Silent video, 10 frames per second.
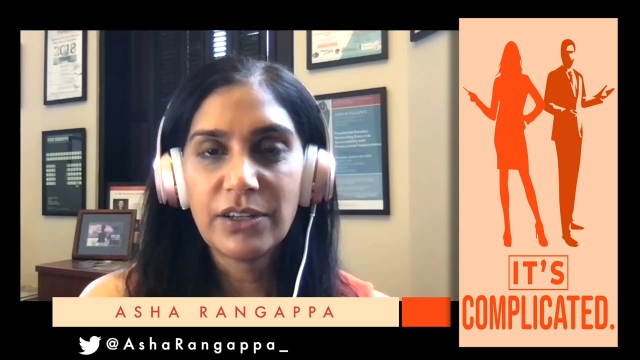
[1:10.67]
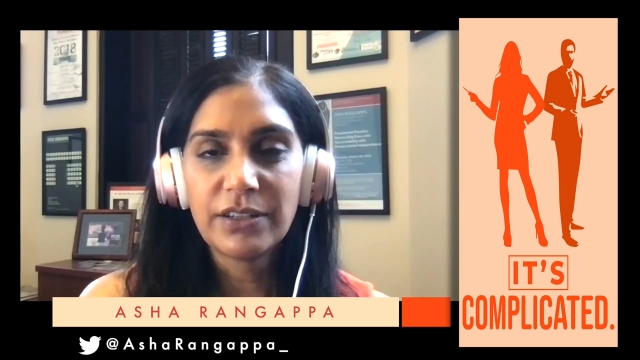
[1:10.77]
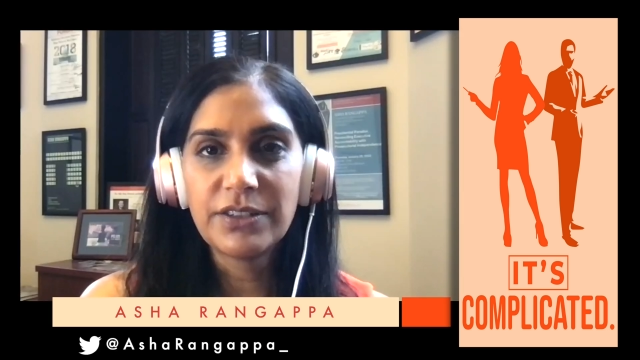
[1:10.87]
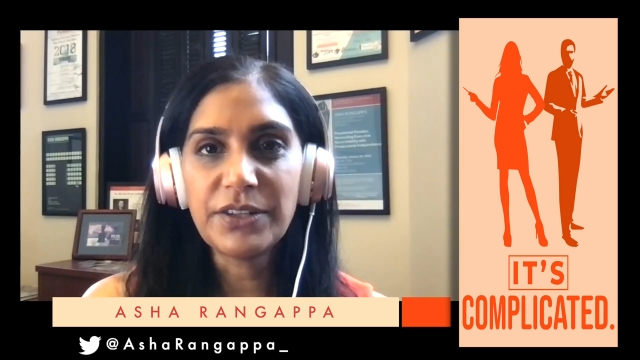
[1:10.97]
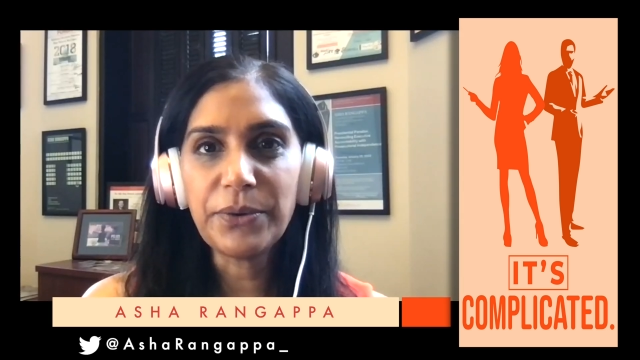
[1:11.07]

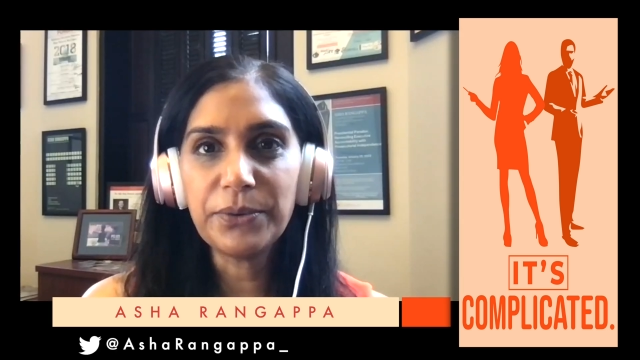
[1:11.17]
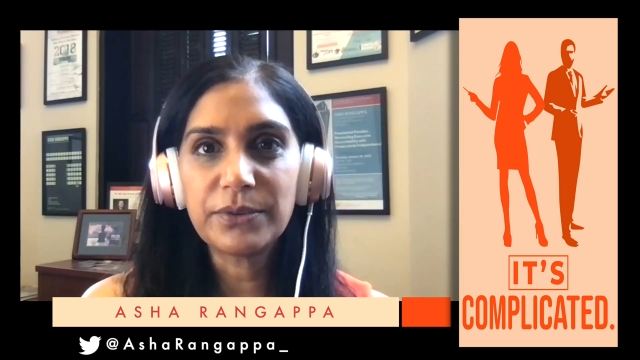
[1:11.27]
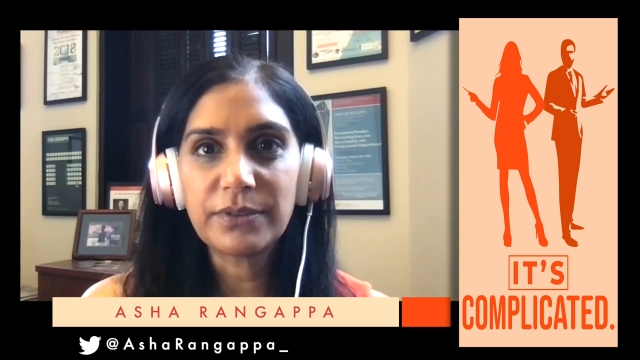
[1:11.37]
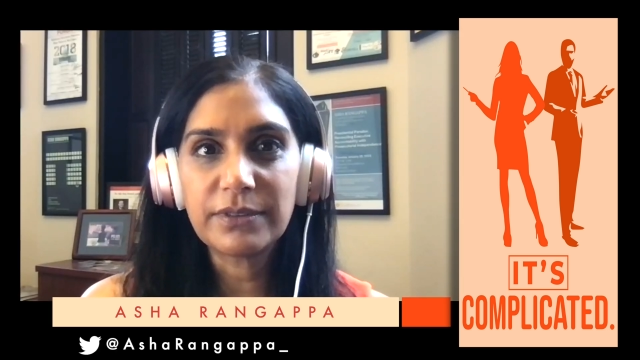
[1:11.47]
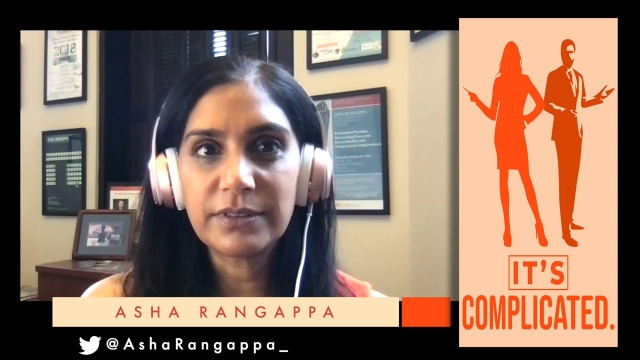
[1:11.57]
So
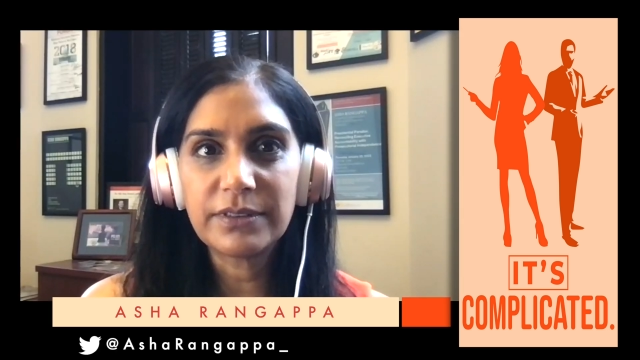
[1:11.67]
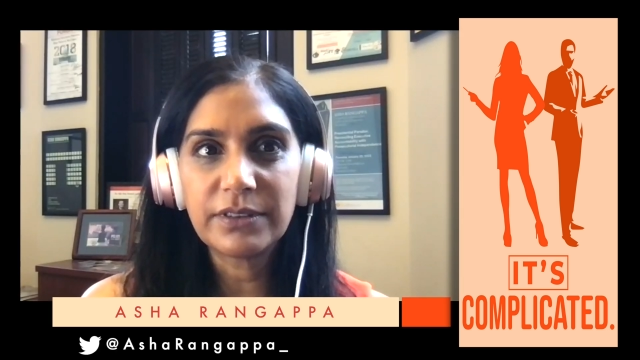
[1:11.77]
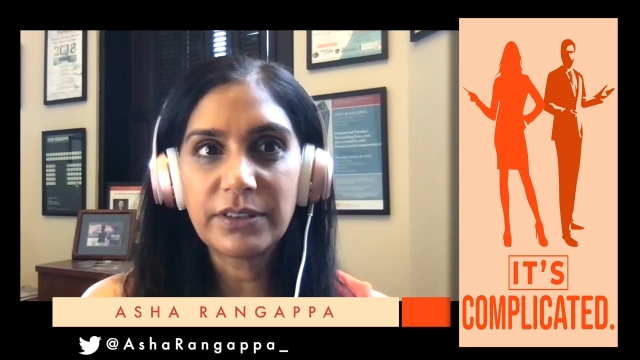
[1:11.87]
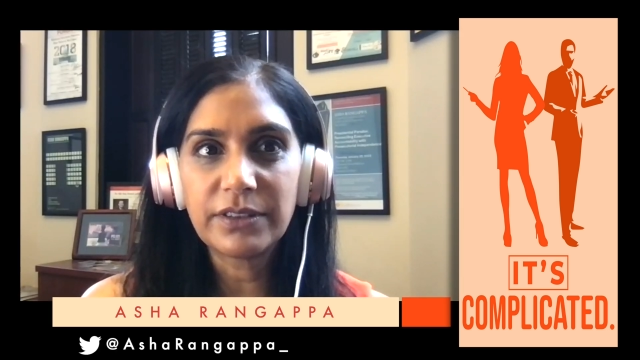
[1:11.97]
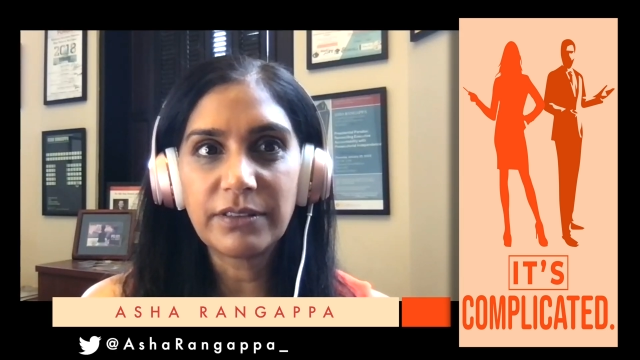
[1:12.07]

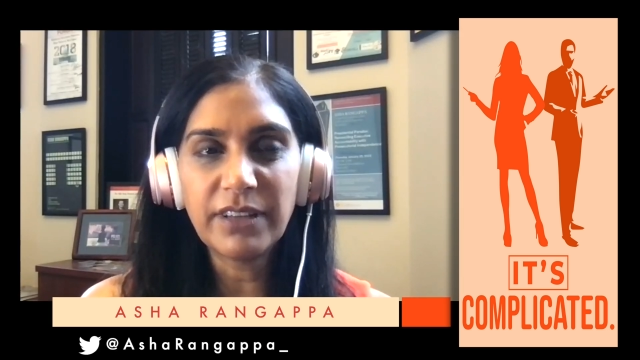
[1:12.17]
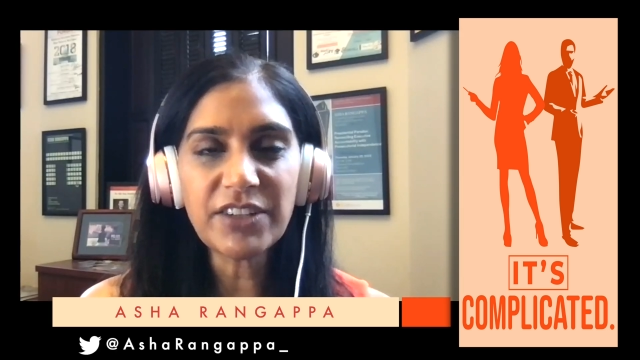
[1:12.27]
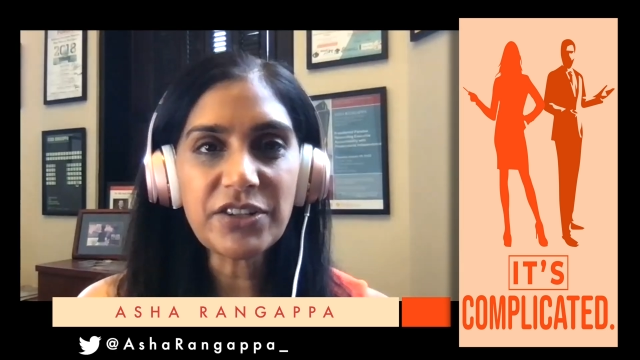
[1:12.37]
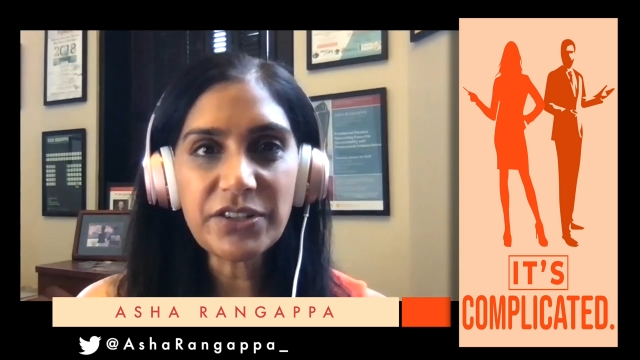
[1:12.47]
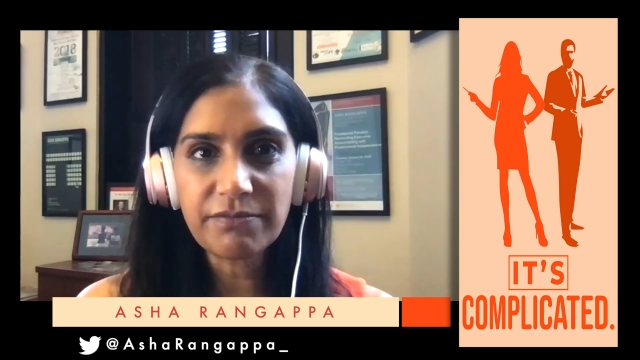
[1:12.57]

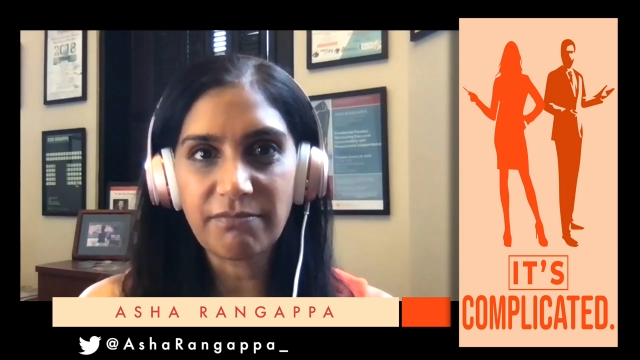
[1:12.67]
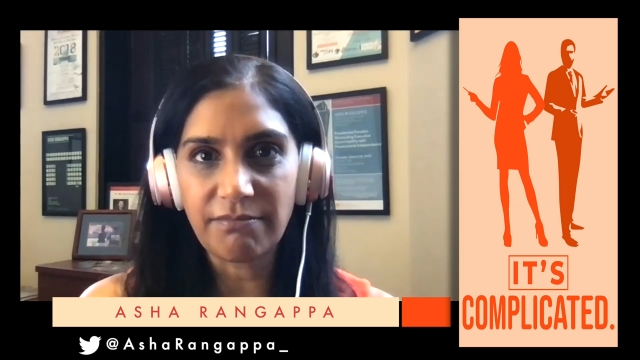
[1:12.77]
let's just